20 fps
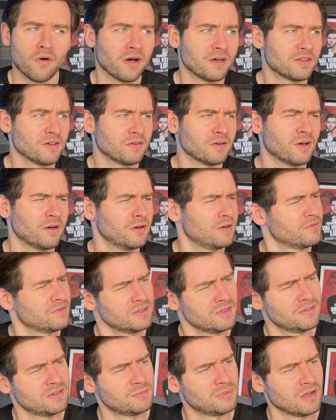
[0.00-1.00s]
I don't know.
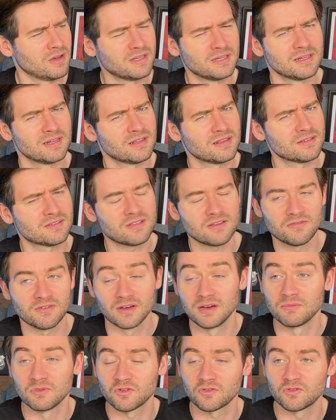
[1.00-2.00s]
Is he blind in other stuff?
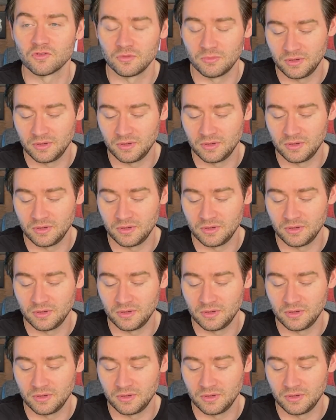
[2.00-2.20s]
I'm not sure.